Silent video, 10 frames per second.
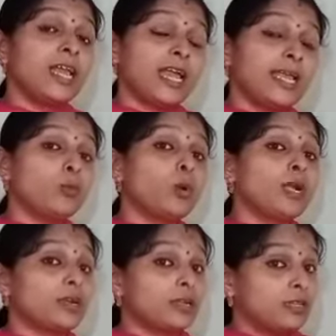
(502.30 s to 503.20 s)
and
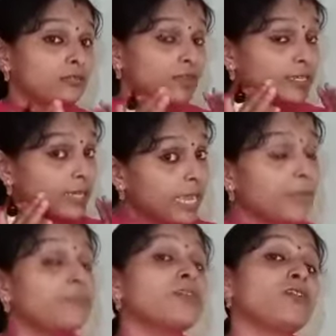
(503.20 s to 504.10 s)
what different
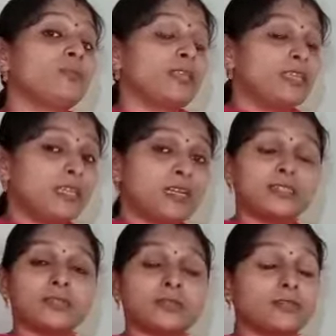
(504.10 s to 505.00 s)
types of
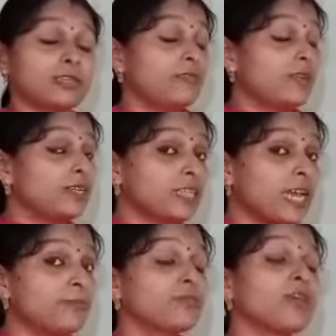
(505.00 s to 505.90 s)
materials, different
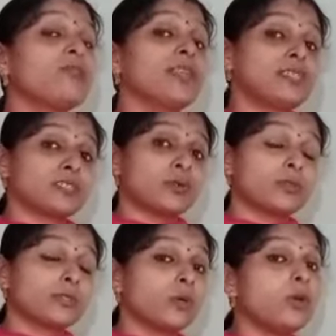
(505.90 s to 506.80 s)
types of nest
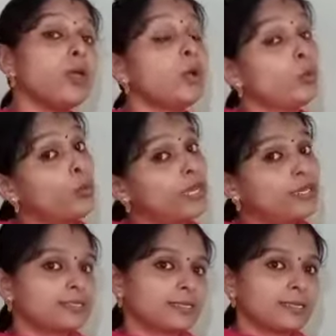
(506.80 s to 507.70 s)
also we
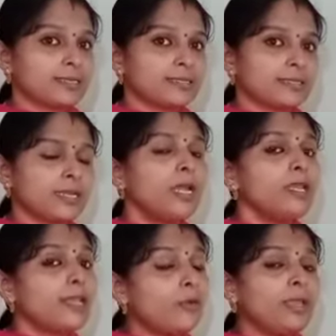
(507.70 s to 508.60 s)
discussed.
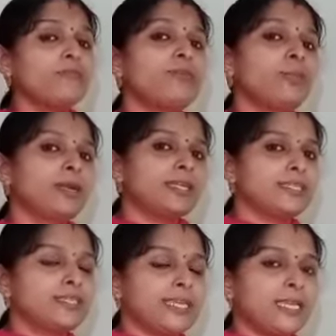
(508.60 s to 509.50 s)
Now
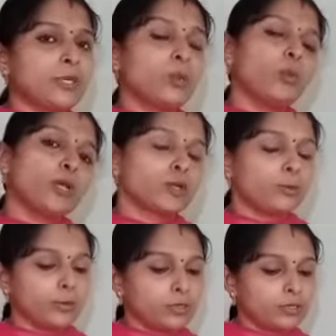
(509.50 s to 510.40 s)
everybody take your
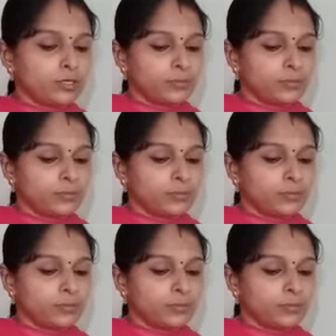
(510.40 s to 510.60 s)
workbook.